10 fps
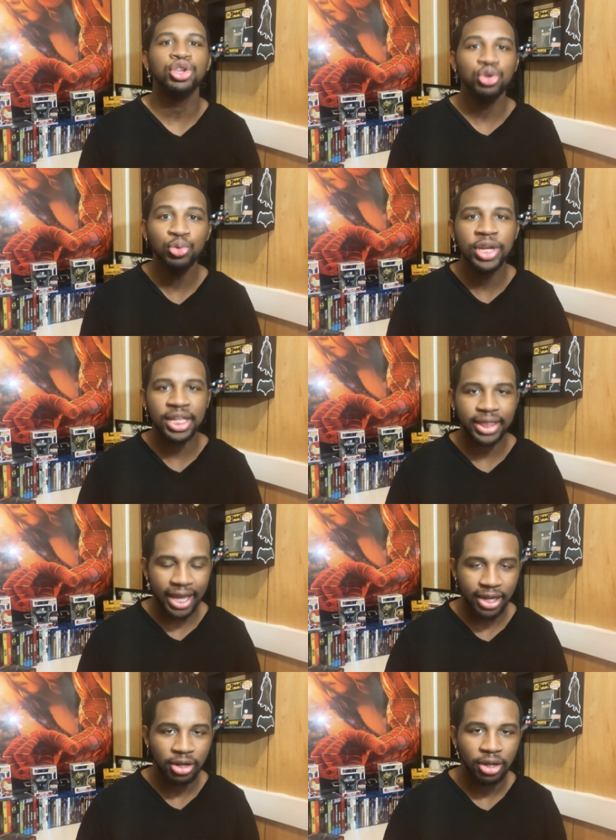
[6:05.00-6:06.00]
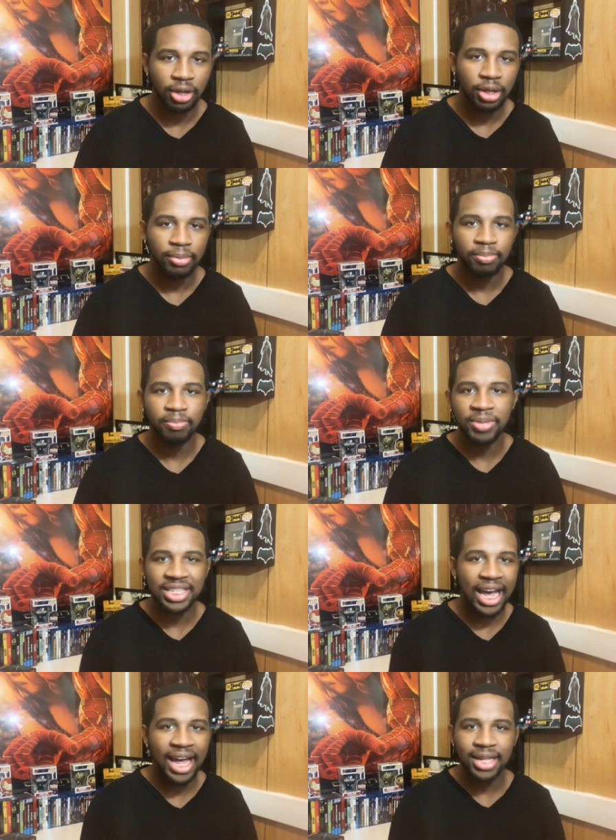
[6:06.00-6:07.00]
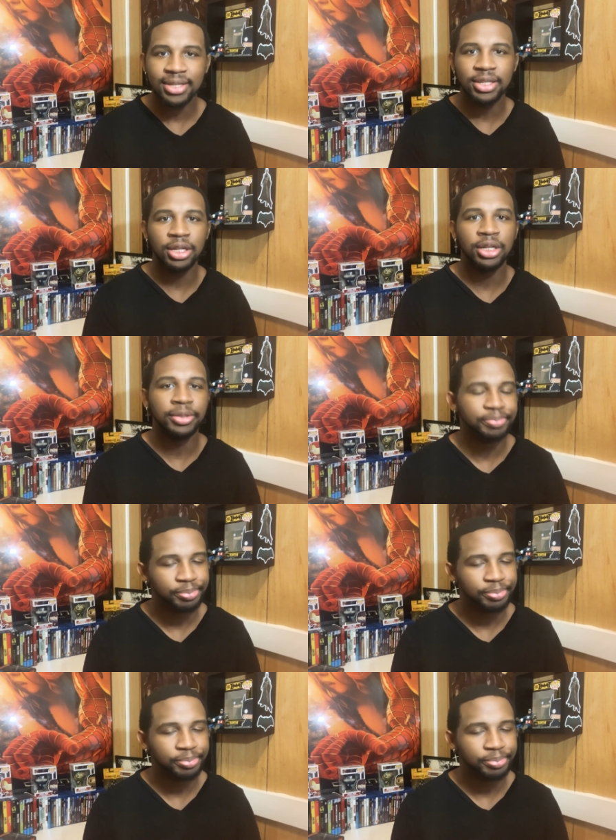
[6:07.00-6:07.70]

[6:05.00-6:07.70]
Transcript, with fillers: you get that besides the